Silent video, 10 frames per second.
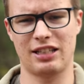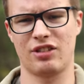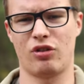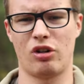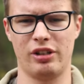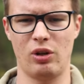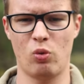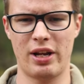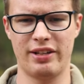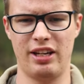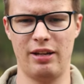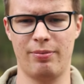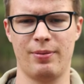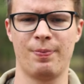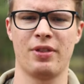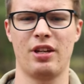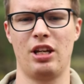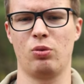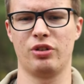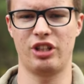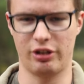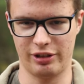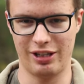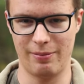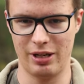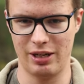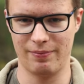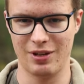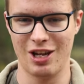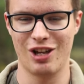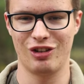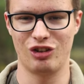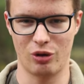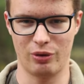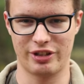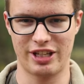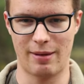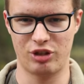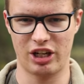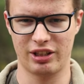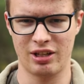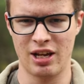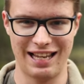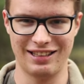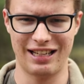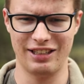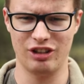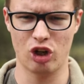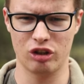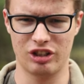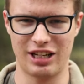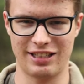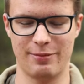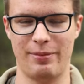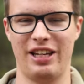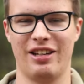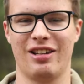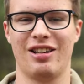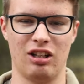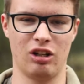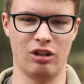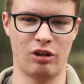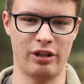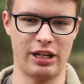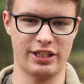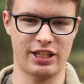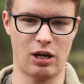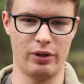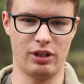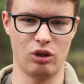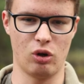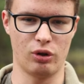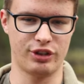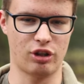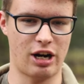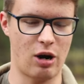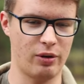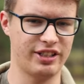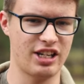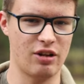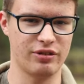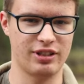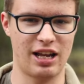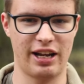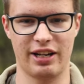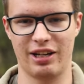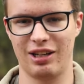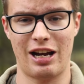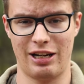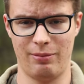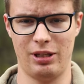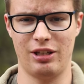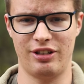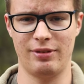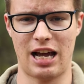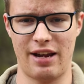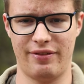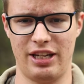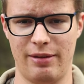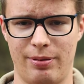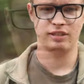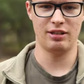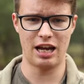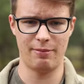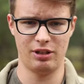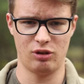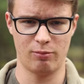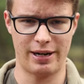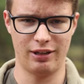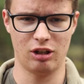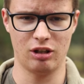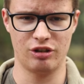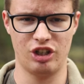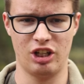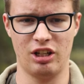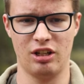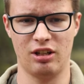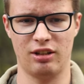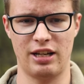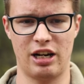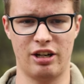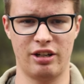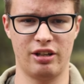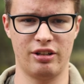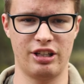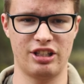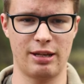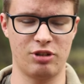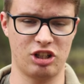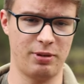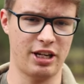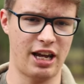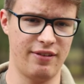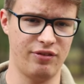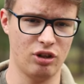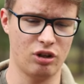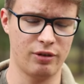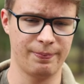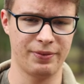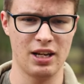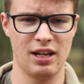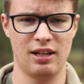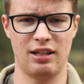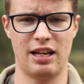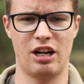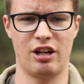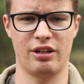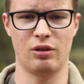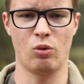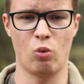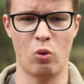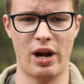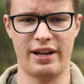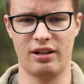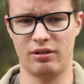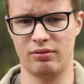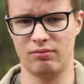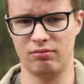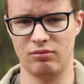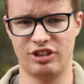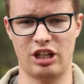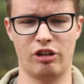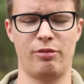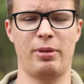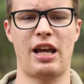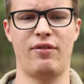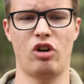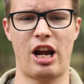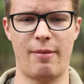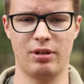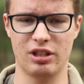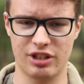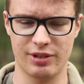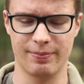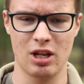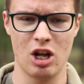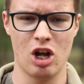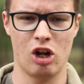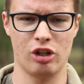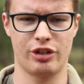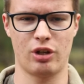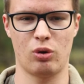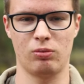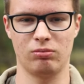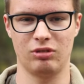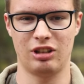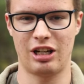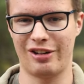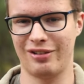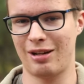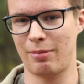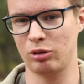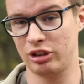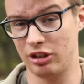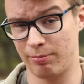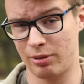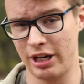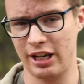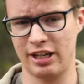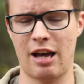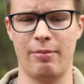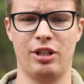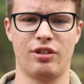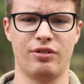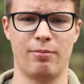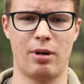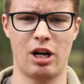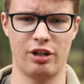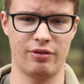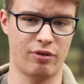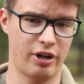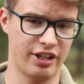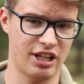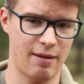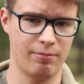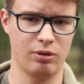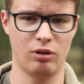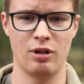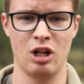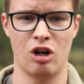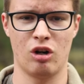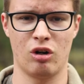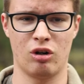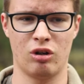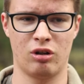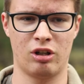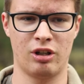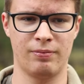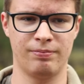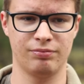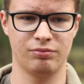asked for only one tip, it would certainly be know your subject. And I don't just mean realize how it looks or how it sounds like. I mean dive deep. Dive into biology, learn the subject behavior, learn when certain behavior happens. Also learn about breeding habits of the bird, for example, or